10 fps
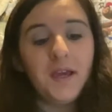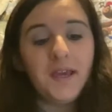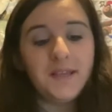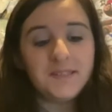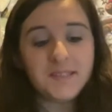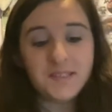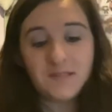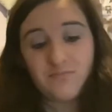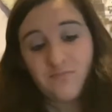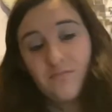It's
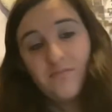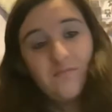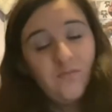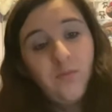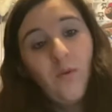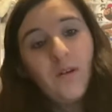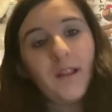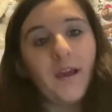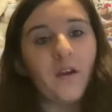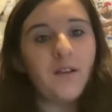what
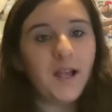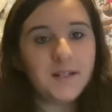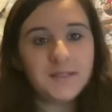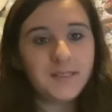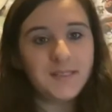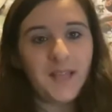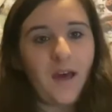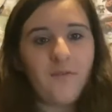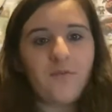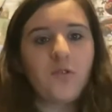Legoland is
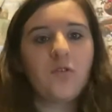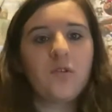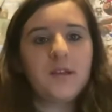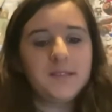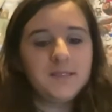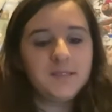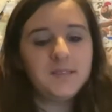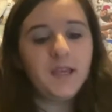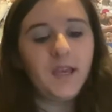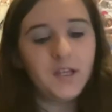there for, is
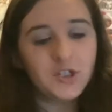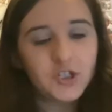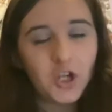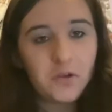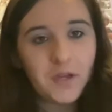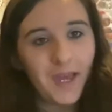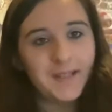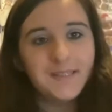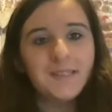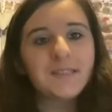it
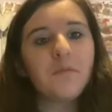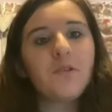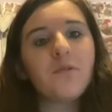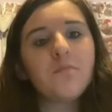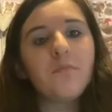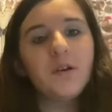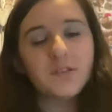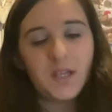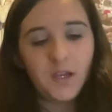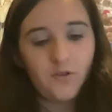showcases some of the
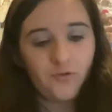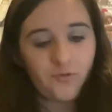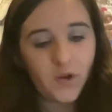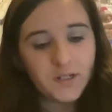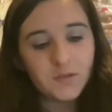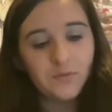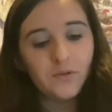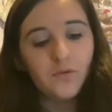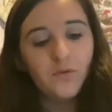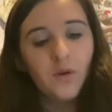most
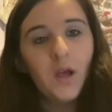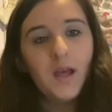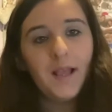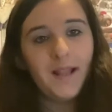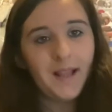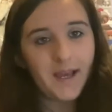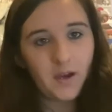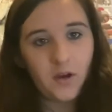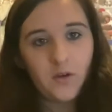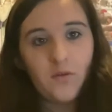incredible
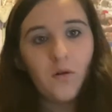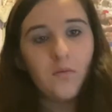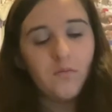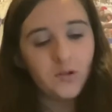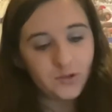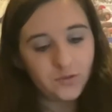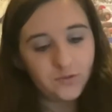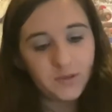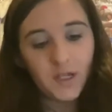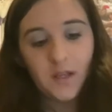Lego
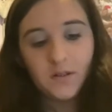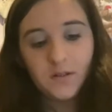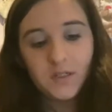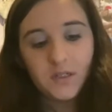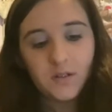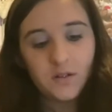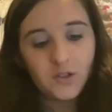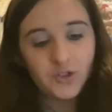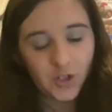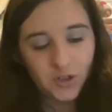models and
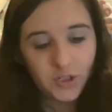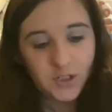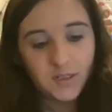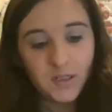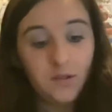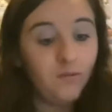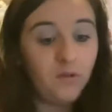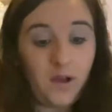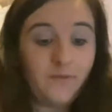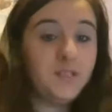structures you will
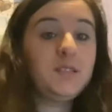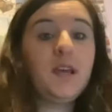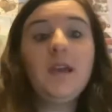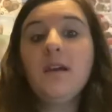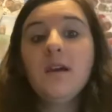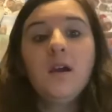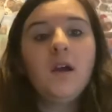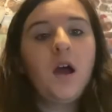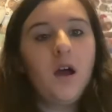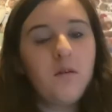ever see.
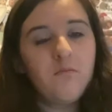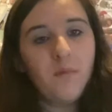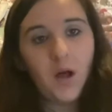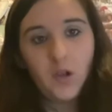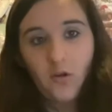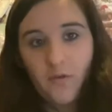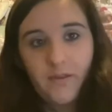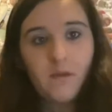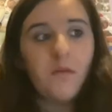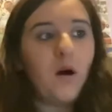A lot of
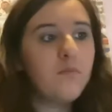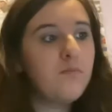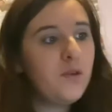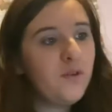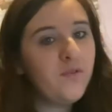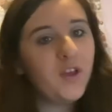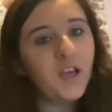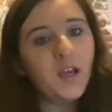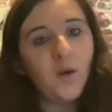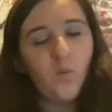them are
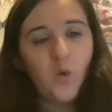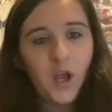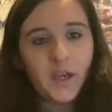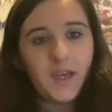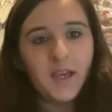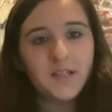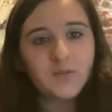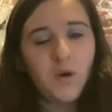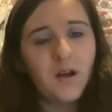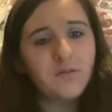moving and working as
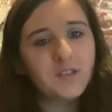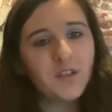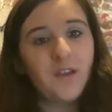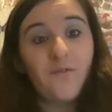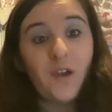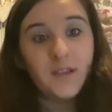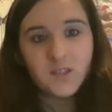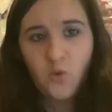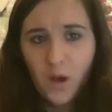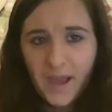well, so it's
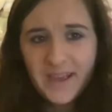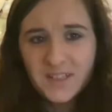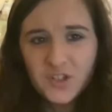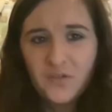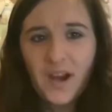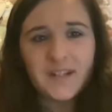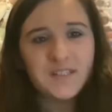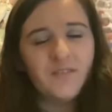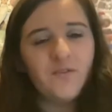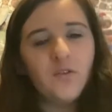quite
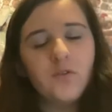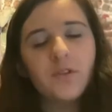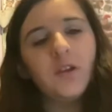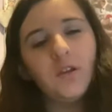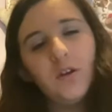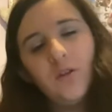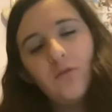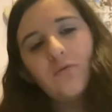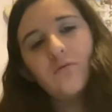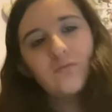interactive. Not that
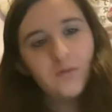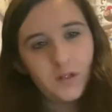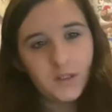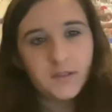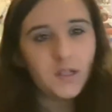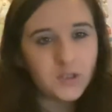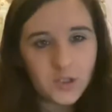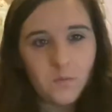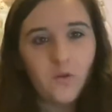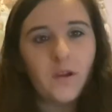you can touch
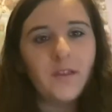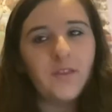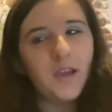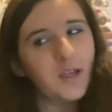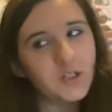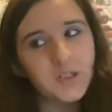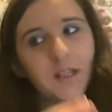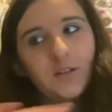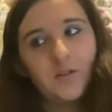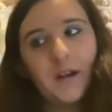them or anything, it's just
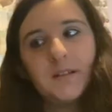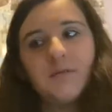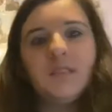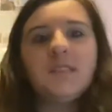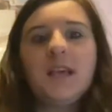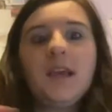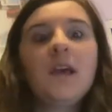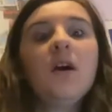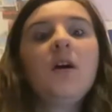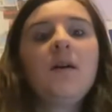interactive to see
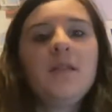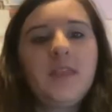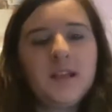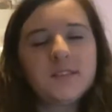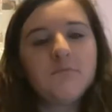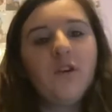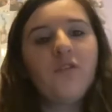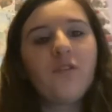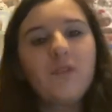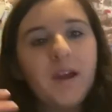things move
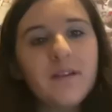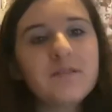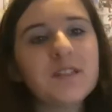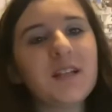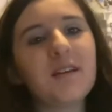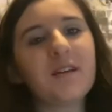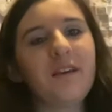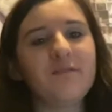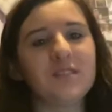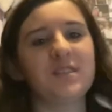around, and it
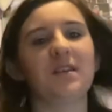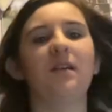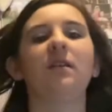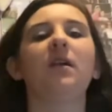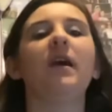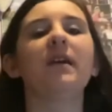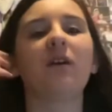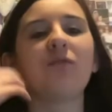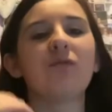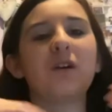gives like
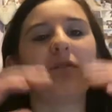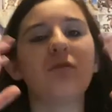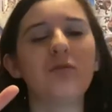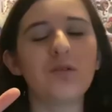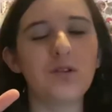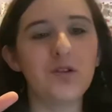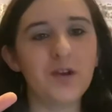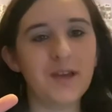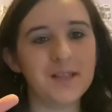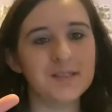a real
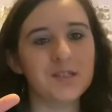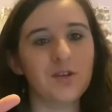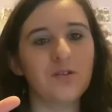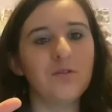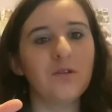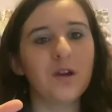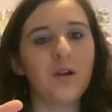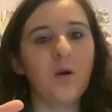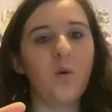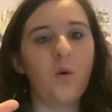look into
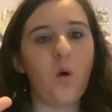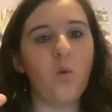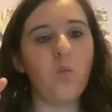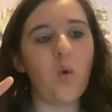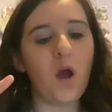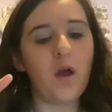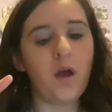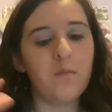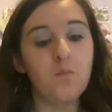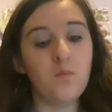
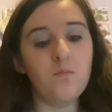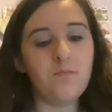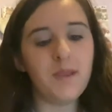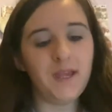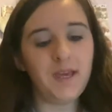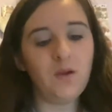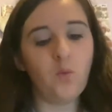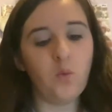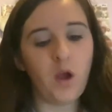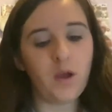a mini
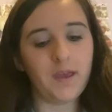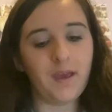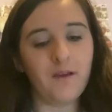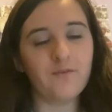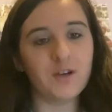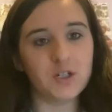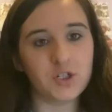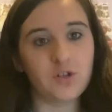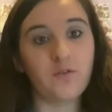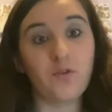working
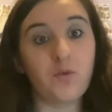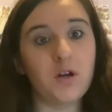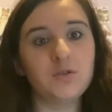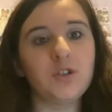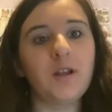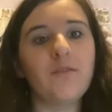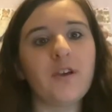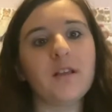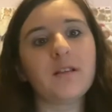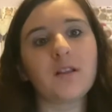version of the world you live in.